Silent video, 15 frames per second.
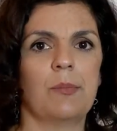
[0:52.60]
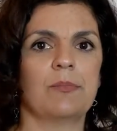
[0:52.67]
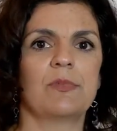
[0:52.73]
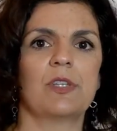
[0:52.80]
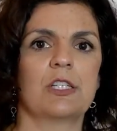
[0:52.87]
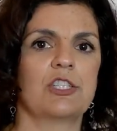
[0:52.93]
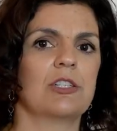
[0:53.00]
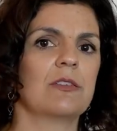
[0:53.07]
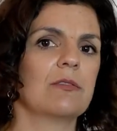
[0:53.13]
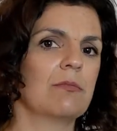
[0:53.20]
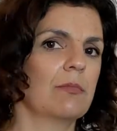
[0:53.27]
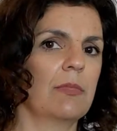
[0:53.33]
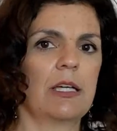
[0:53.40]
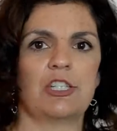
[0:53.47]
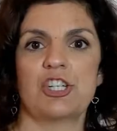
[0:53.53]
such as
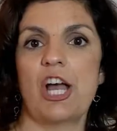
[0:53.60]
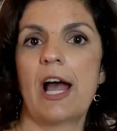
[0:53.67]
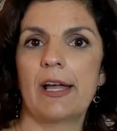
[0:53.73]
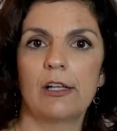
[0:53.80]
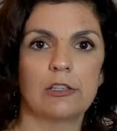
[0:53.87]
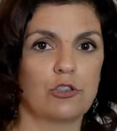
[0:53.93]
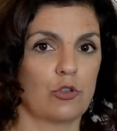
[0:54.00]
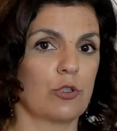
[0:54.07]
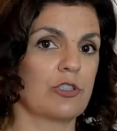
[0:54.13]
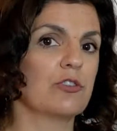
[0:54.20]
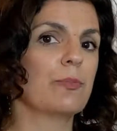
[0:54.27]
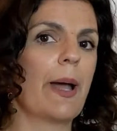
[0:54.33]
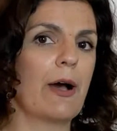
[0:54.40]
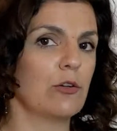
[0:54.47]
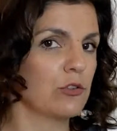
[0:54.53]
a child or
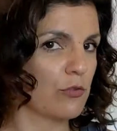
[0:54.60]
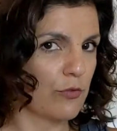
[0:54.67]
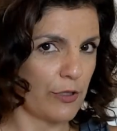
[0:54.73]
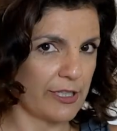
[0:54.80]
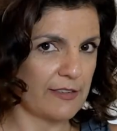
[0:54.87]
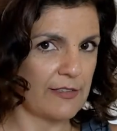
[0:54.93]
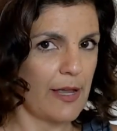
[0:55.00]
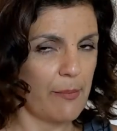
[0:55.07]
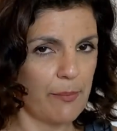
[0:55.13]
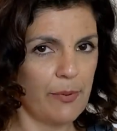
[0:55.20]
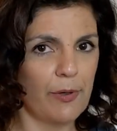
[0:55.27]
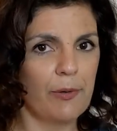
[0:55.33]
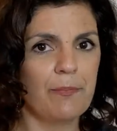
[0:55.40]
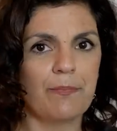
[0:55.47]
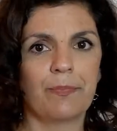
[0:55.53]
spouse, for
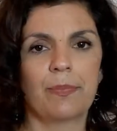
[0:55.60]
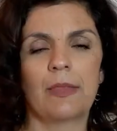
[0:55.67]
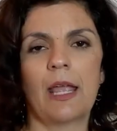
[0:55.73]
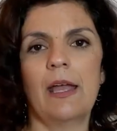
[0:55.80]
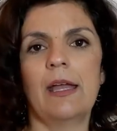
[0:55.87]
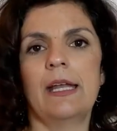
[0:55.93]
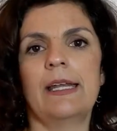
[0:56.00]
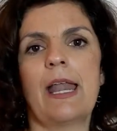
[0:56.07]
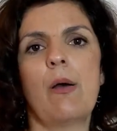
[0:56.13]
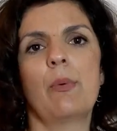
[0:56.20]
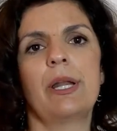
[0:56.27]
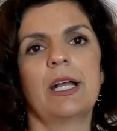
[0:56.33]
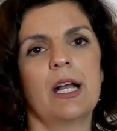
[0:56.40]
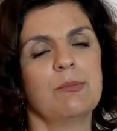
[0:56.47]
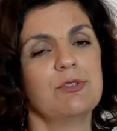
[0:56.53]
example. Now,
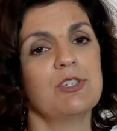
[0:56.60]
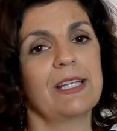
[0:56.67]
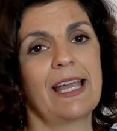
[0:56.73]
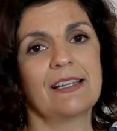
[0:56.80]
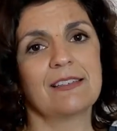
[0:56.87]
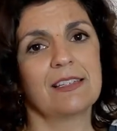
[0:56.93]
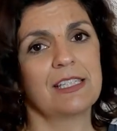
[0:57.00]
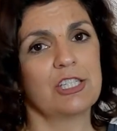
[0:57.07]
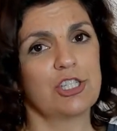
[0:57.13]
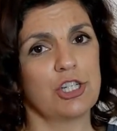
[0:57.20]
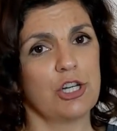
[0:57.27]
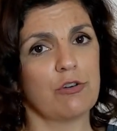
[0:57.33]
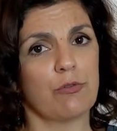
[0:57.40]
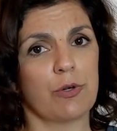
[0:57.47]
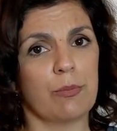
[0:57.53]
when it comes to
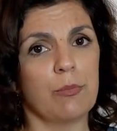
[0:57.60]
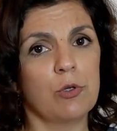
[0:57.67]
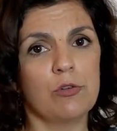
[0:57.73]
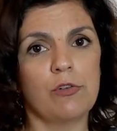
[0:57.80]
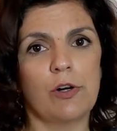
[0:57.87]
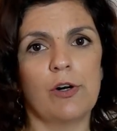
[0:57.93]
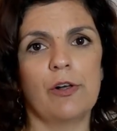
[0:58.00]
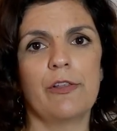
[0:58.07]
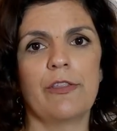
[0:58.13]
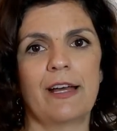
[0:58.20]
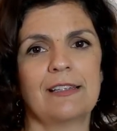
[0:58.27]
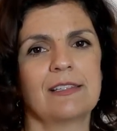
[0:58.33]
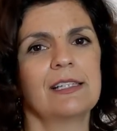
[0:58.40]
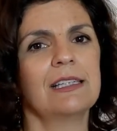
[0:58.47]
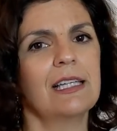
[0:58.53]
cancellation of removal,
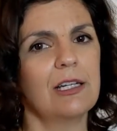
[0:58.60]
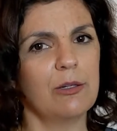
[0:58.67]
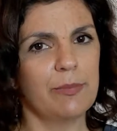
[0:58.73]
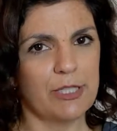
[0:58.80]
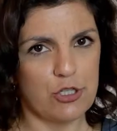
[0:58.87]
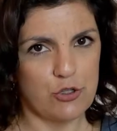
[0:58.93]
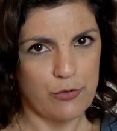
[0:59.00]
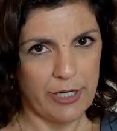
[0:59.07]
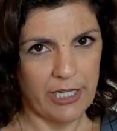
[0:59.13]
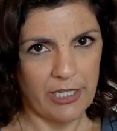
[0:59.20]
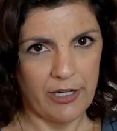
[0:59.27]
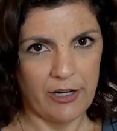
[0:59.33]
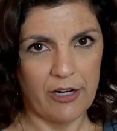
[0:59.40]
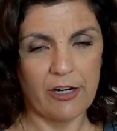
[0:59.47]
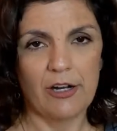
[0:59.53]
that's a little bit
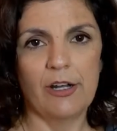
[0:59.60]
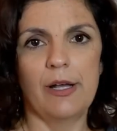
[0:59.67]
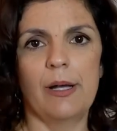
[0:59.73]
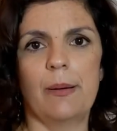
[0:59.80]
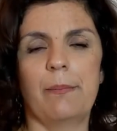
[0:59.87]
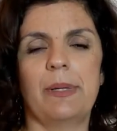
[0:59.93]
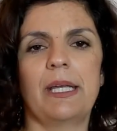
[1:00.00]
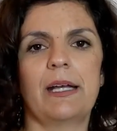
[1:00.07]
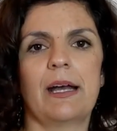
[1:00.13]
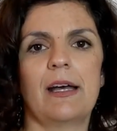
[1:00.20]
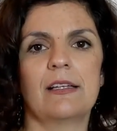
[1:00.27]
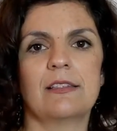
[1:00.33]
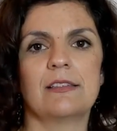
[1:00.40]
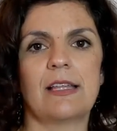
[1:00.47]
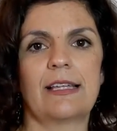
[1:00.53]
trickier
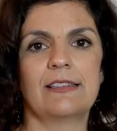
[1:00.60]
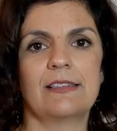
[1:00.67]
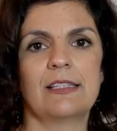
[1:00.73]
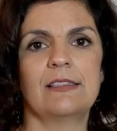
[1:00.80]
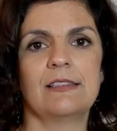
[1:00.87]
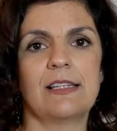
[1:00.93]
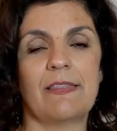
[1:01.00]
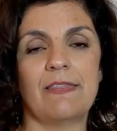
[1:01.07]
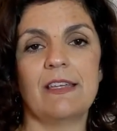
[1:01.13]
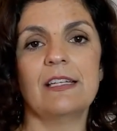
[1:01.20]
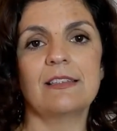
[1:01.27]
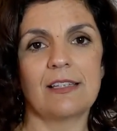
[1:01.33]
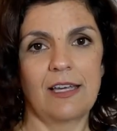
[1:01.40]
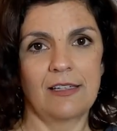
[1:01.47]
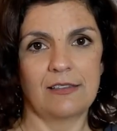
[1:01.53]
because since in
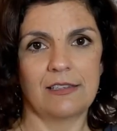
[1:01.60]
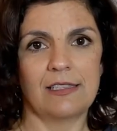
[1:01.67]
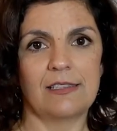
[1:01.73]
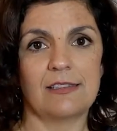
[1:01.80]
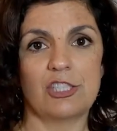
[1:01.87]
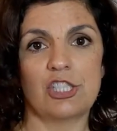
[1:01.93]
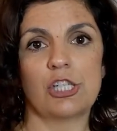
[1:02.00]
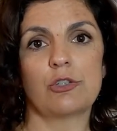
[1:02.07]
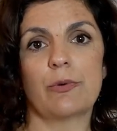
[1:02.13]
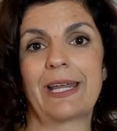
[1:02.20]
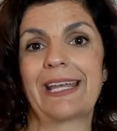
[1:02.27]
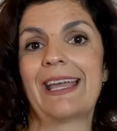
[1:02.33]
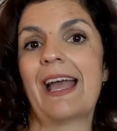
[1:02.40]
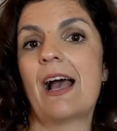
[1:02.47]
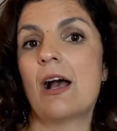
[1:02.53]
these cases
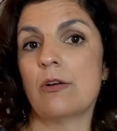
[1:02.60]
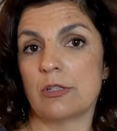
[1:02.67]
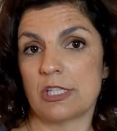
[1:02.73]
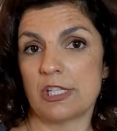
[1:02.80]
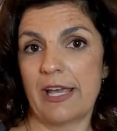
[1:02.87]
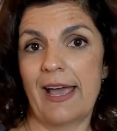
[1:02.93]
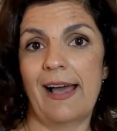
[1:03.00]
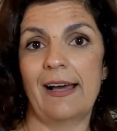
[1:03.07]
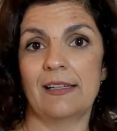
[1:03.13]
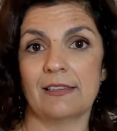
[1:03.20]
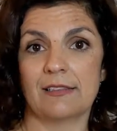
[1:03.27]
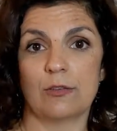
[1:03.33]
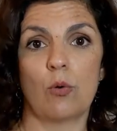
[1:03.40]
children count as